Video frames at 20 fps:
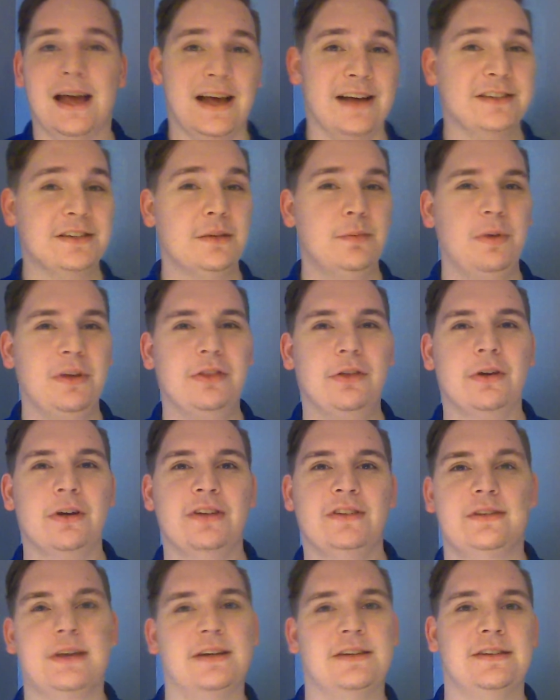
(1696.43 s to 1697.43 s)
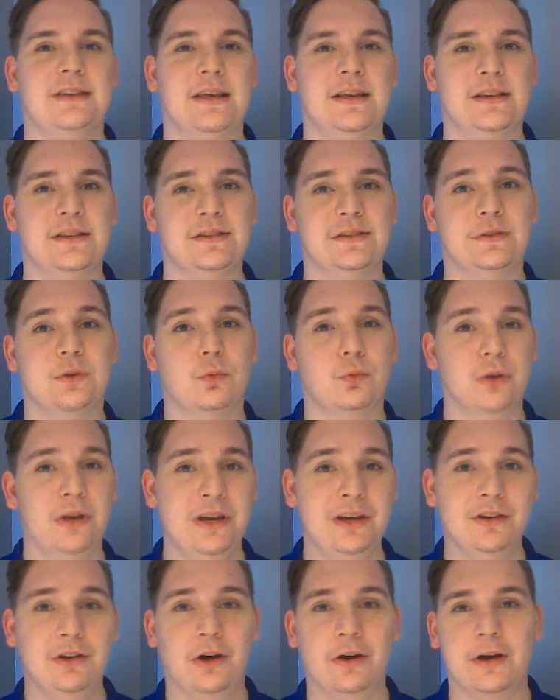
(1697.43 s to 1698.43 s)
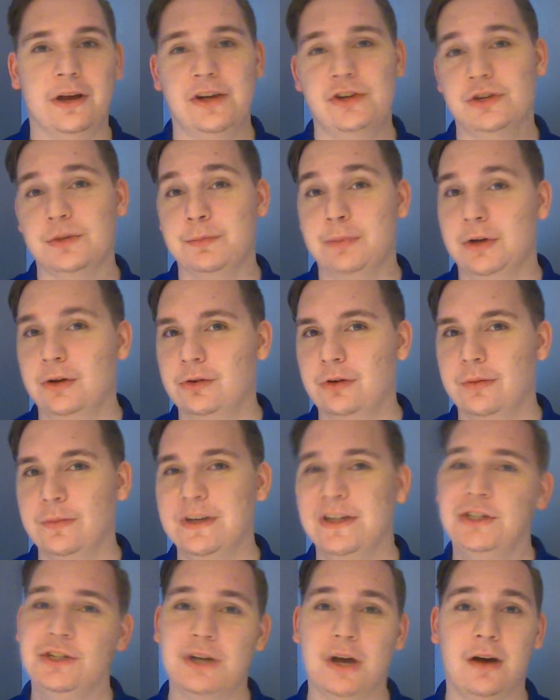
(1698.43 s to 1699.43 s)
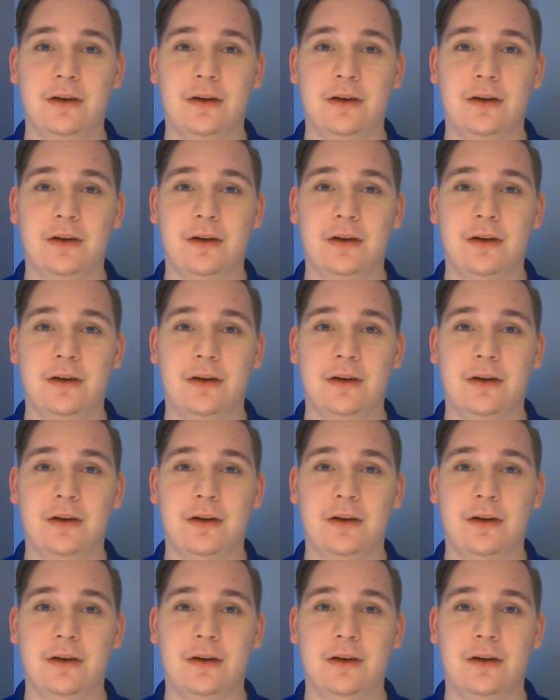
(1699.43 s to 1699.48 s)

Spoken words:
SCP-36 is the reincarnation pilgrimage